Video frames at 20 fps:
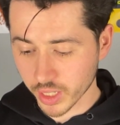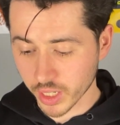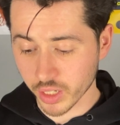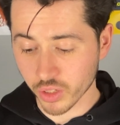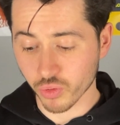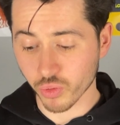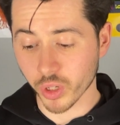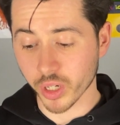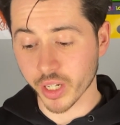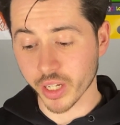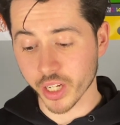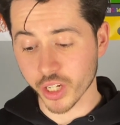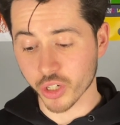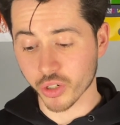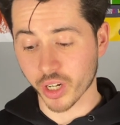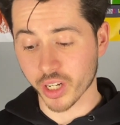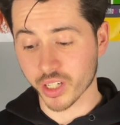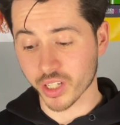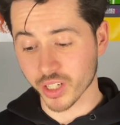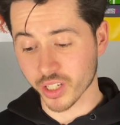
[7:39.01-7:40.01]
it's really
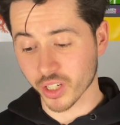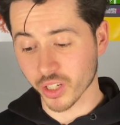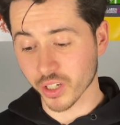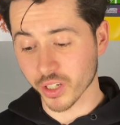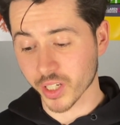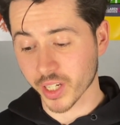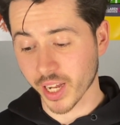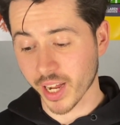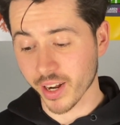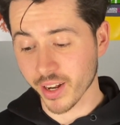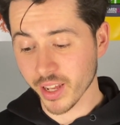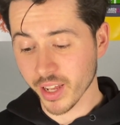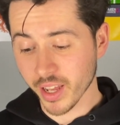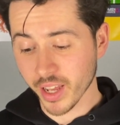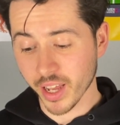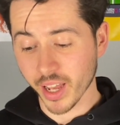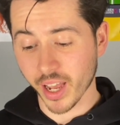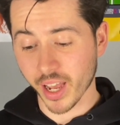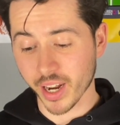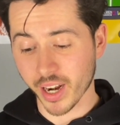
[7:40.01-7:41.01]
interesting to look at,
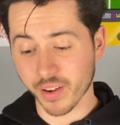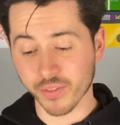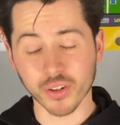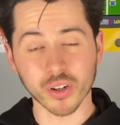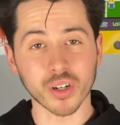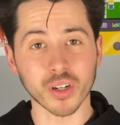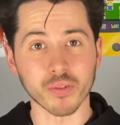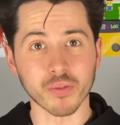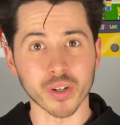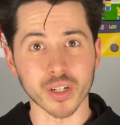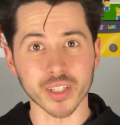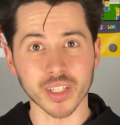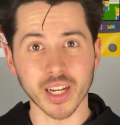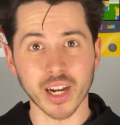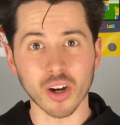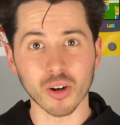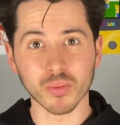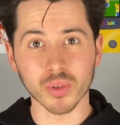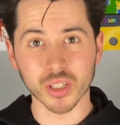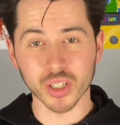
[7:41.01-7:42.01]
and I've got it written
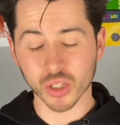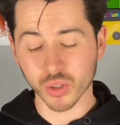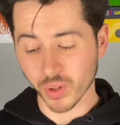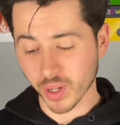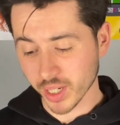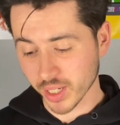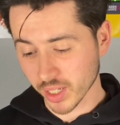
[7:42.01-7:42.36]
down because it's quite a